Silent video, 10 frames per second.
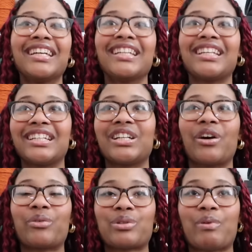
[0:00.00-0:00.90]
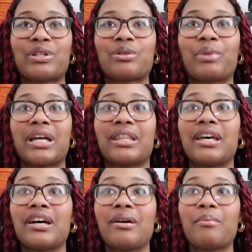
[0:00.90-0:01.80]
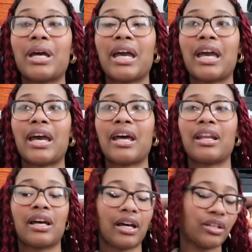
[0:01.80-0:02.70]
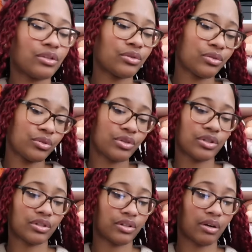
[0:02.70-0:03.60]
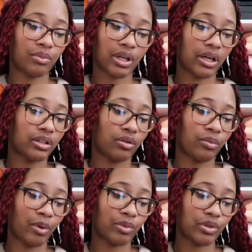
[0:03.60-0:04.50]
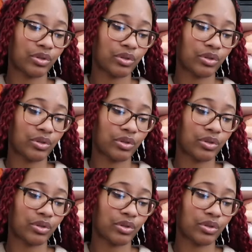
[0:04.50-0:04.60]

The yarn was sponsored by them, and I used, I'm like, I don't remember,